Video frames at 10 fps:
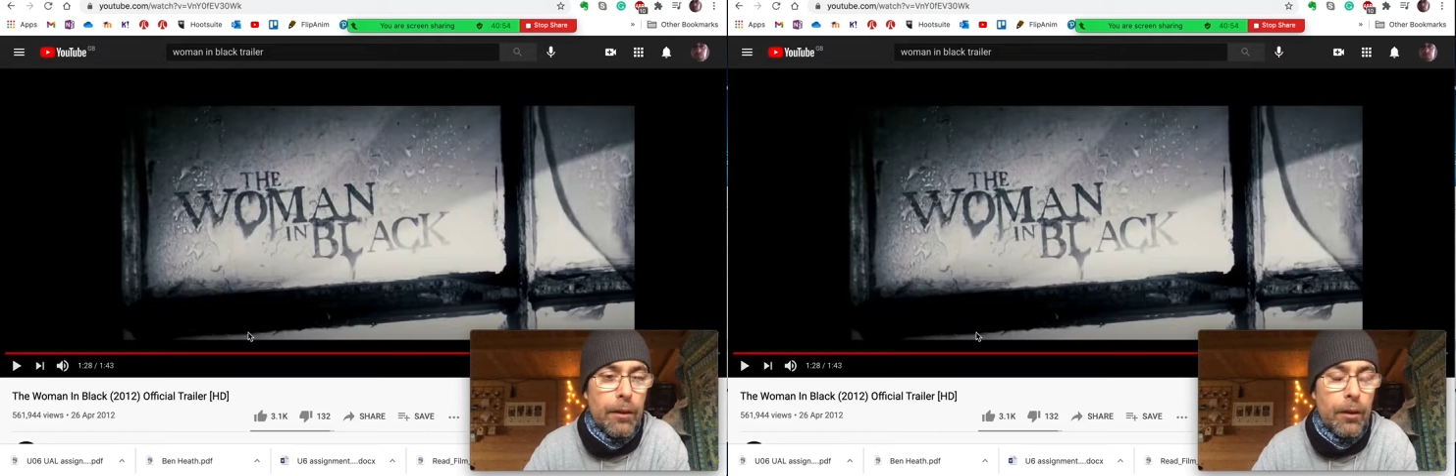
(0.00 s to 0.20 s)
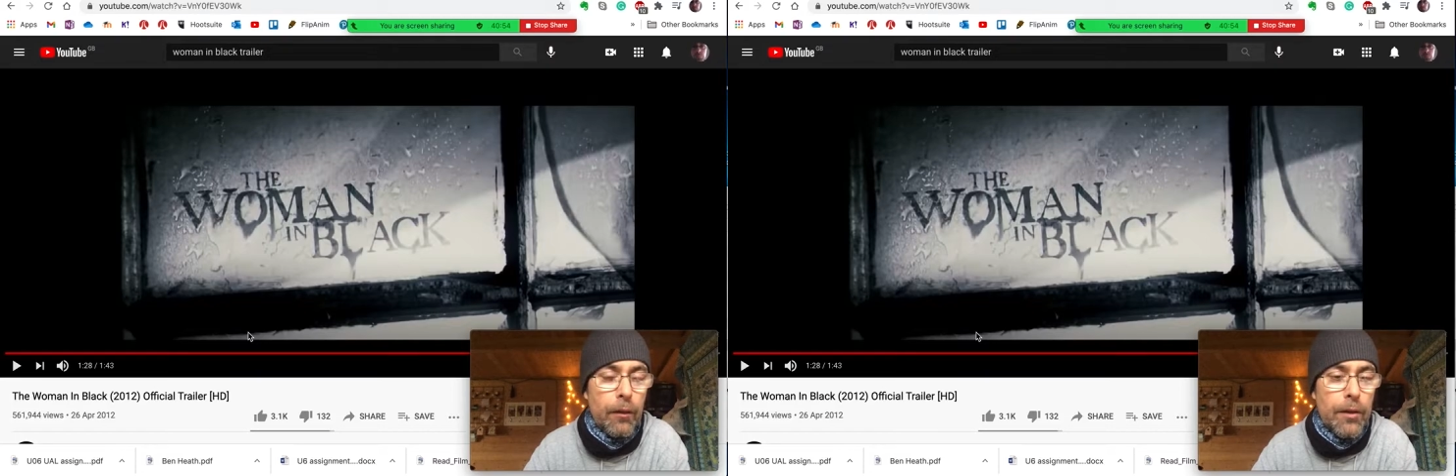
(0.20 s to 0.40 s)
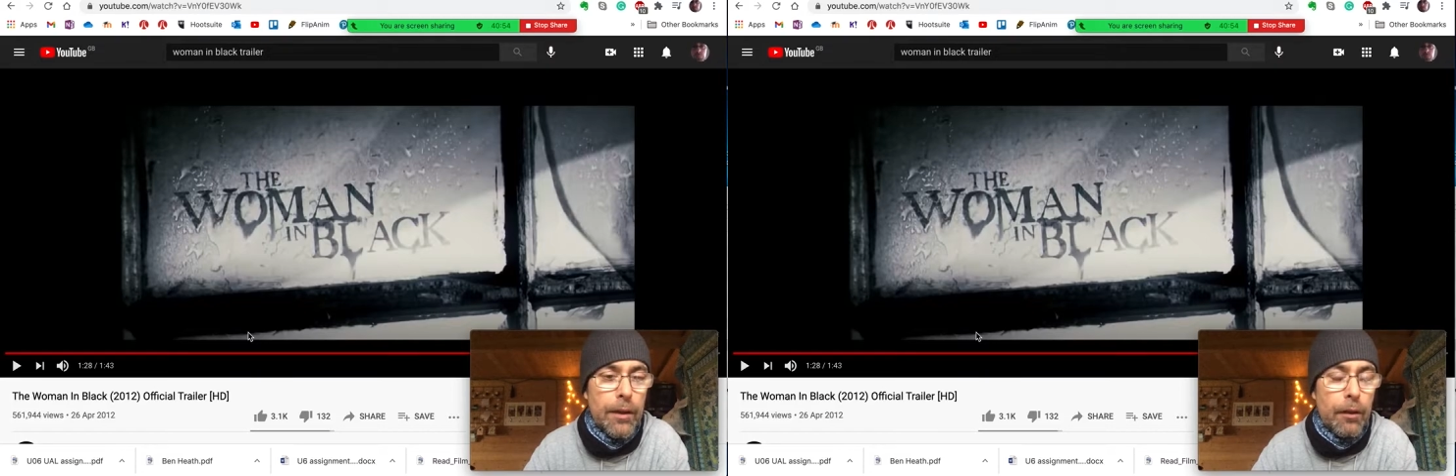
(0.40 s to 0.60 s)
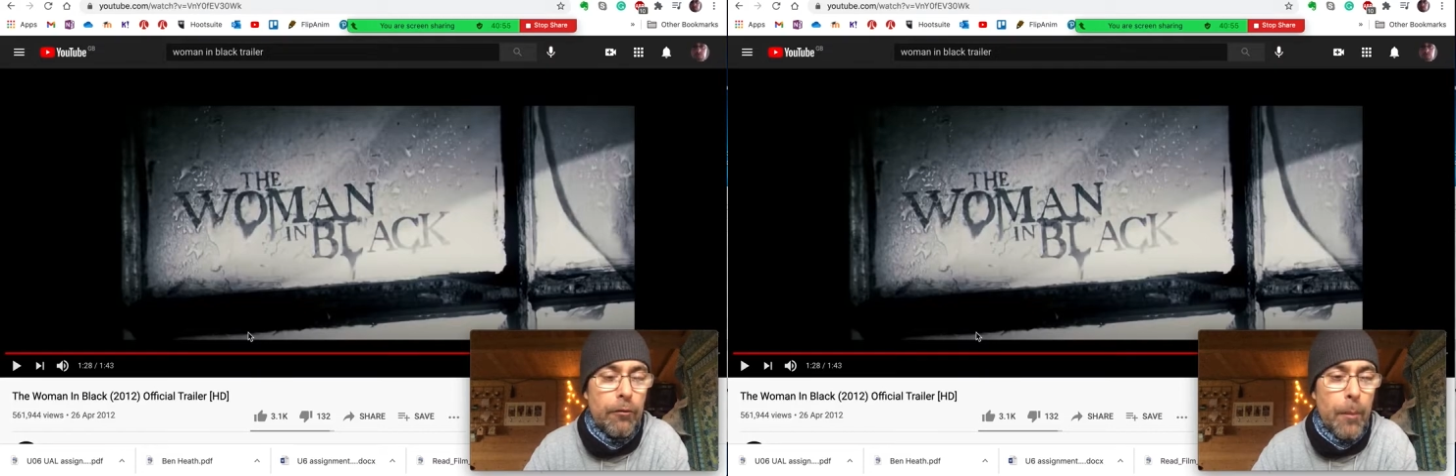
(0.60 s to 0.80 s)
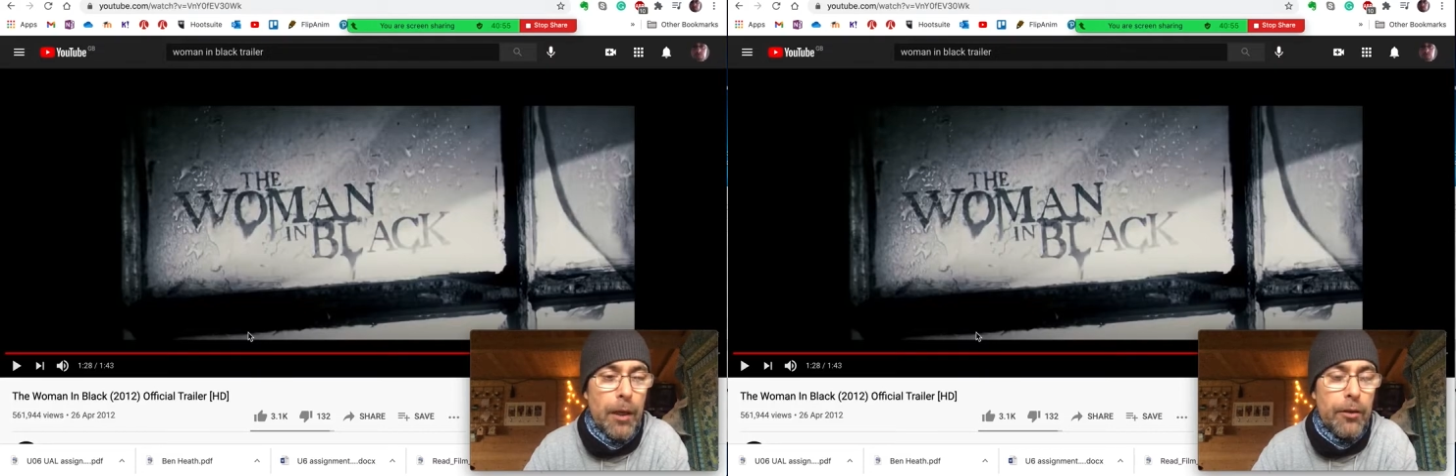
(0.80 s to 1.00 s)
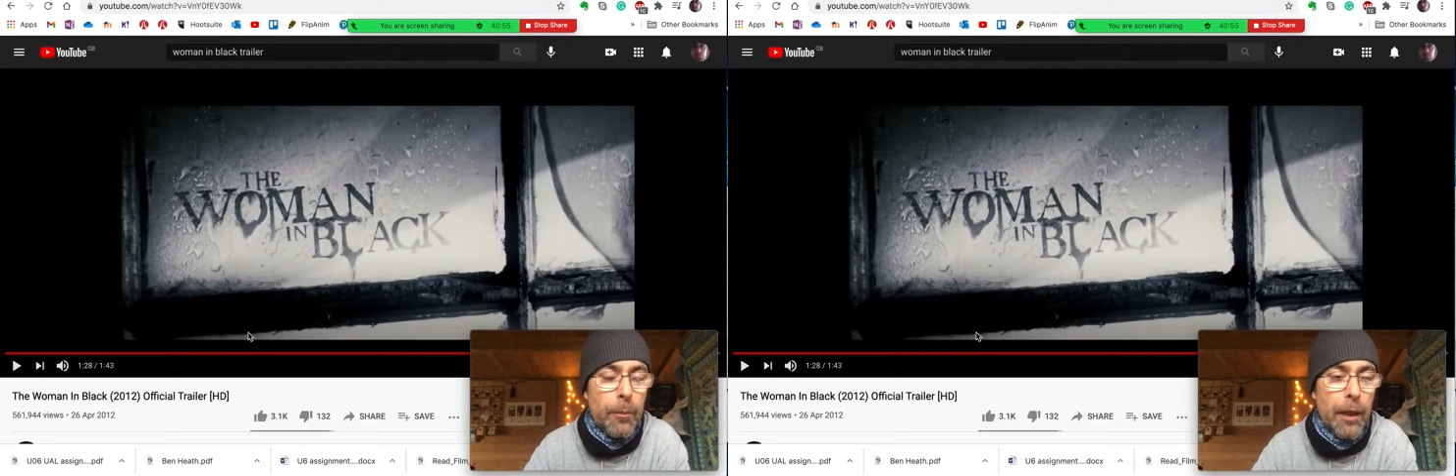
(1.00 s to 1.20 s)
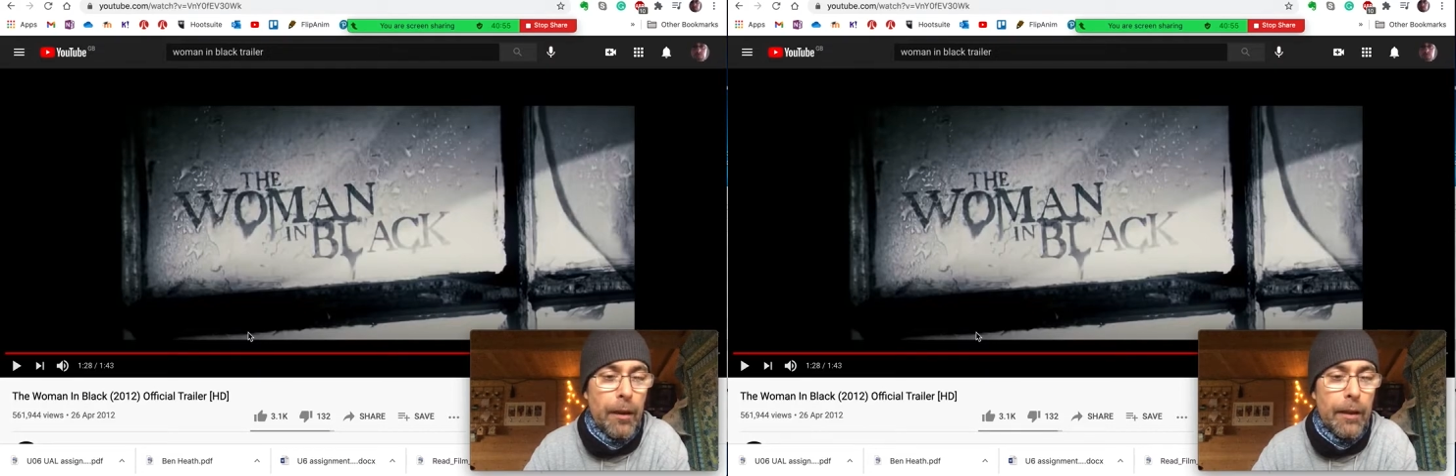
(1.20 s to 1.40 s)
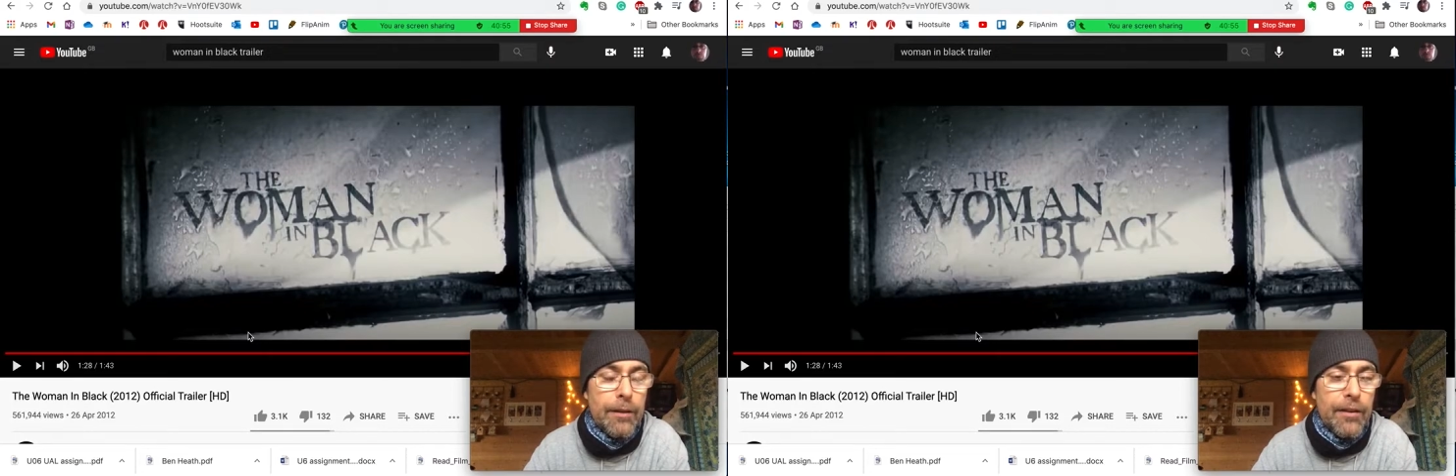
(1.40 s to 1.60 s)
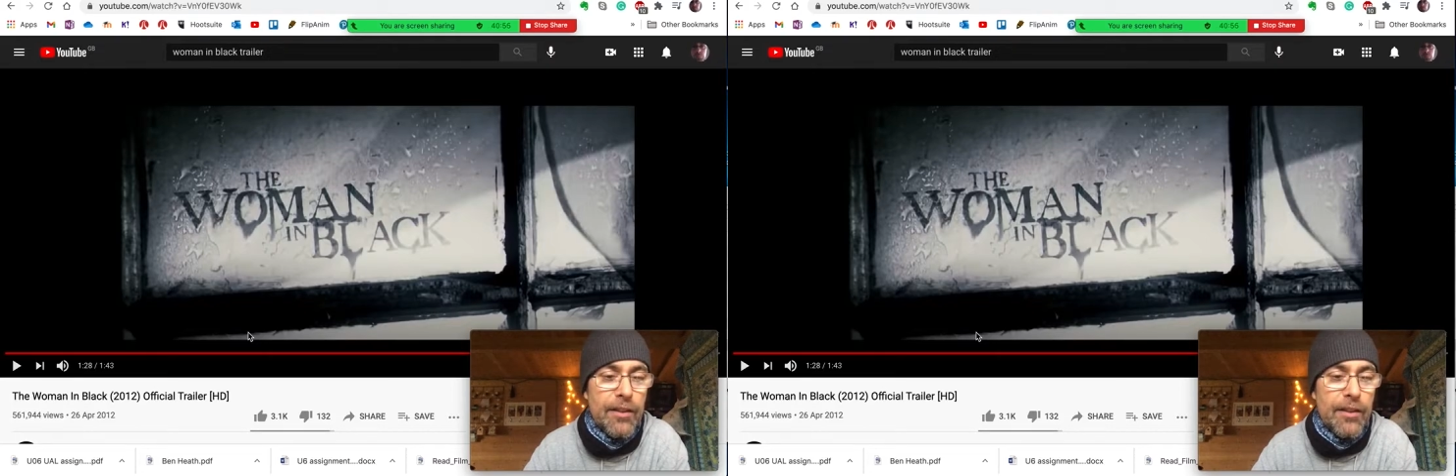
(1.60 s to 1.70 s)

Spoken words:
obviously I'll remind you about that, it's the